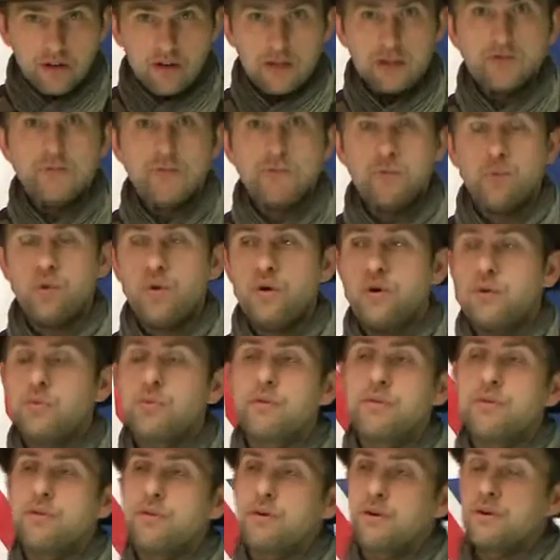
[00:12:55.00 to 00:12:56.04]
You work
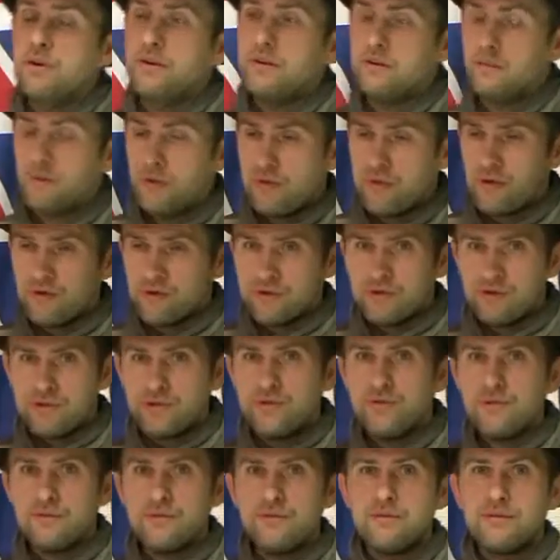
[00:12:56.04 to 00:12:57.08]
with your
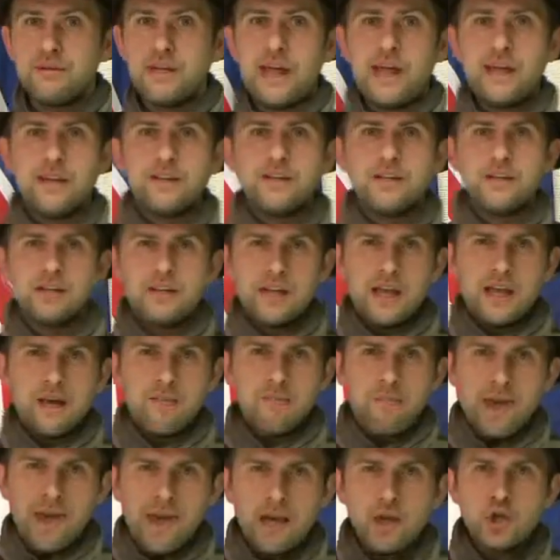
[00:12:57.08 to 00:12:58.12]
student
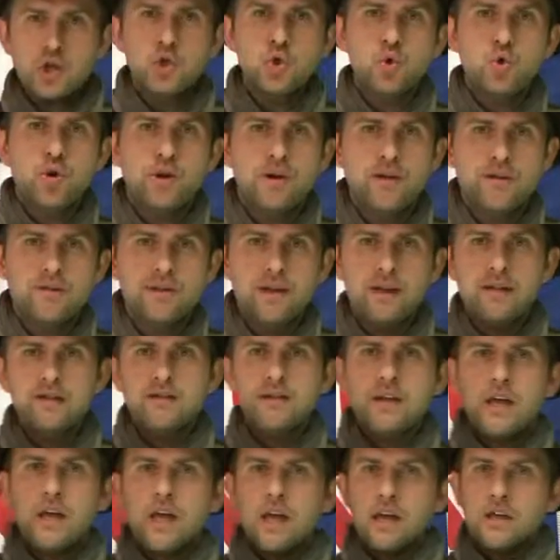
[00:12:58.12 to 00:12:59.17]
and make sure
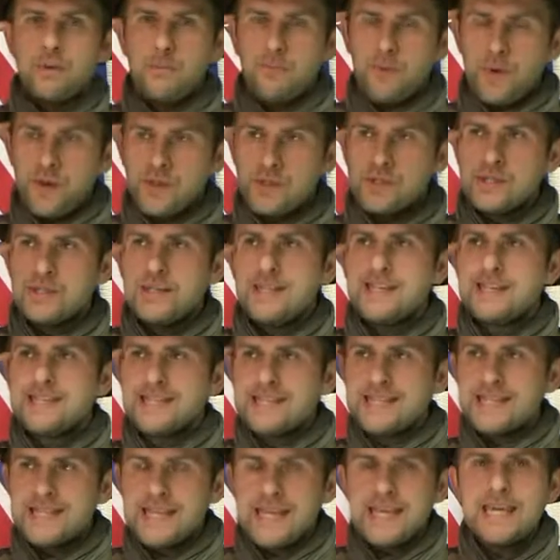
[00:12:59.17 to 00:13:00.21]
that the person is
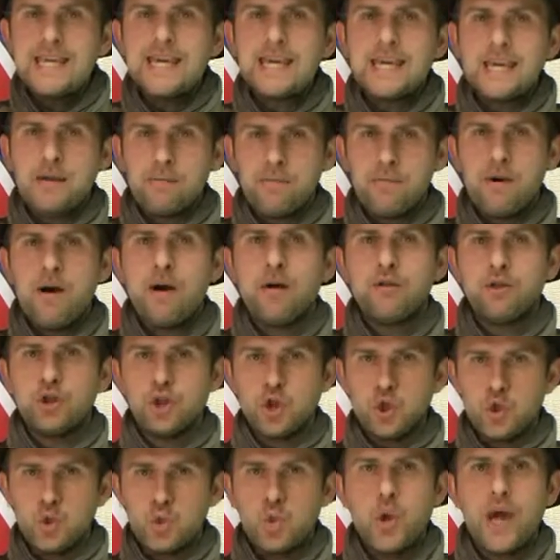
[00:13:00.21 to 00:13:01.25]
thinking
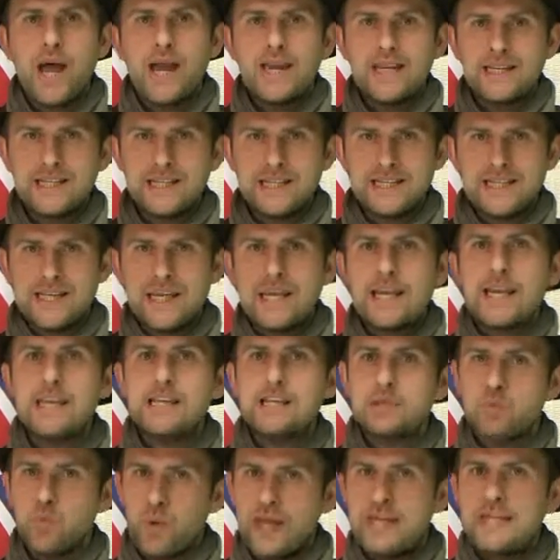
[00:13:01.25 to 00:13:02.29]
about the right
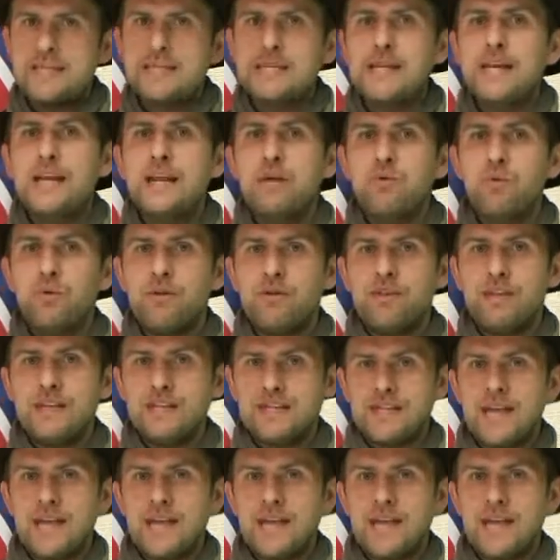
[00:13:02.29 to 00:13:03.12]
things when dealing with the